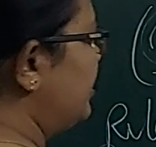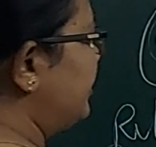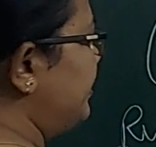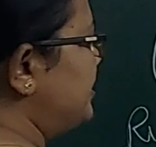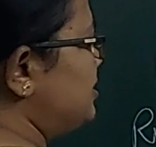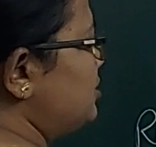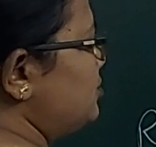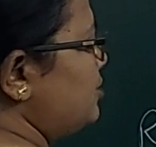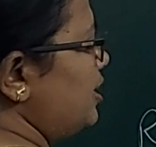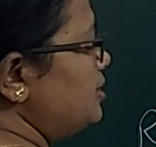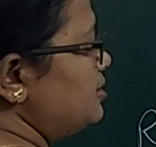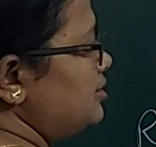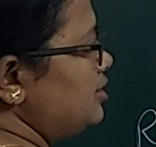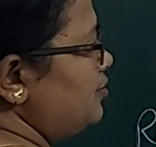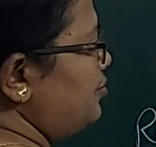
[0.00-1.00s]
It is known
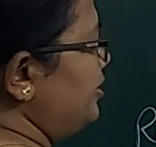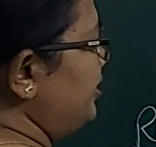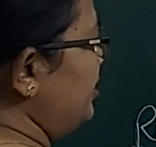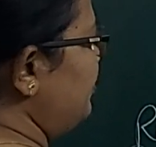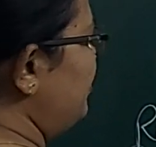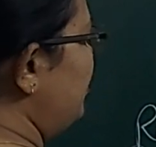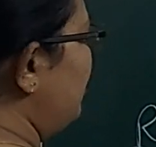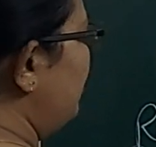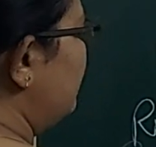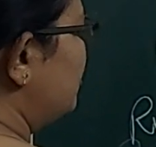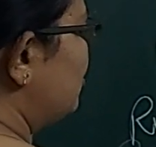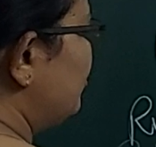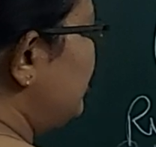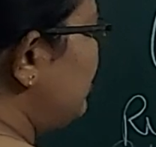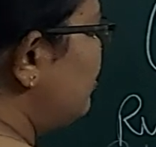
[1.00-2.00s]
as infinitive.
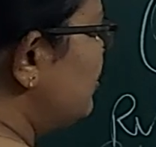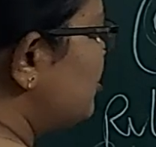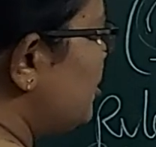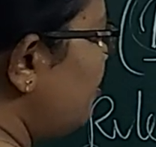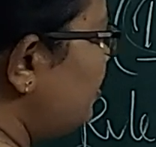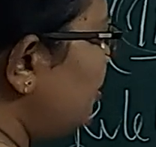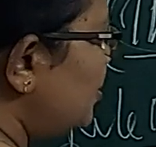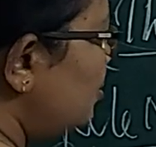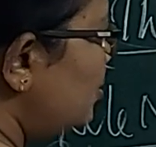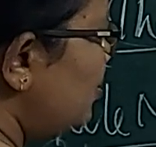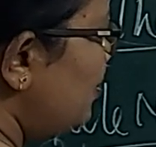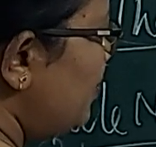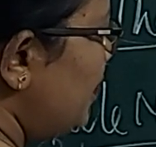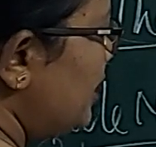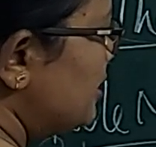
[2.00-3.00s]
So use of
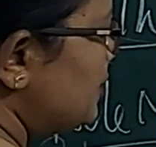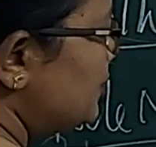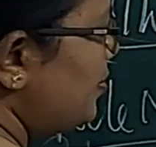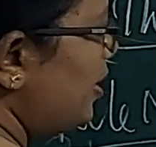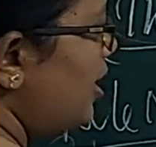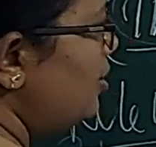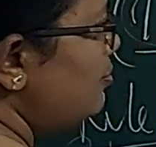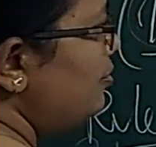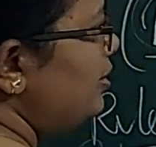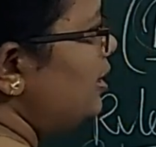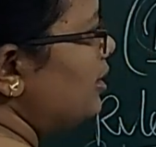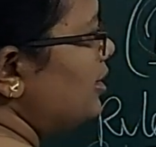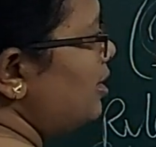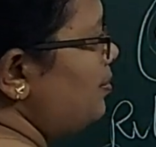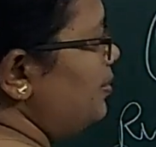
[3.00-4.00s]
2 plus verb
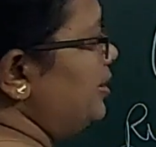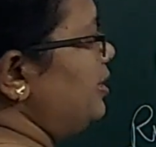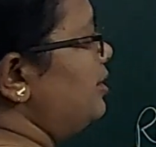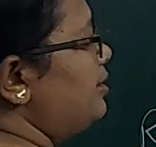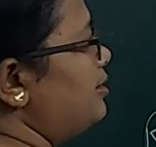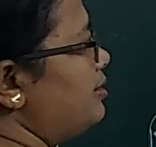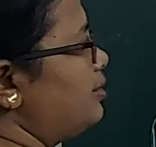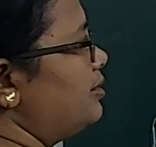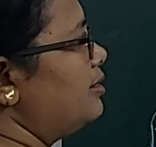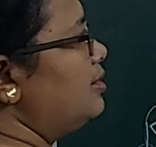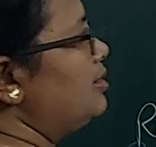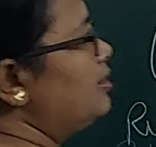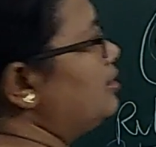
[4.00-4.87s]
will come here.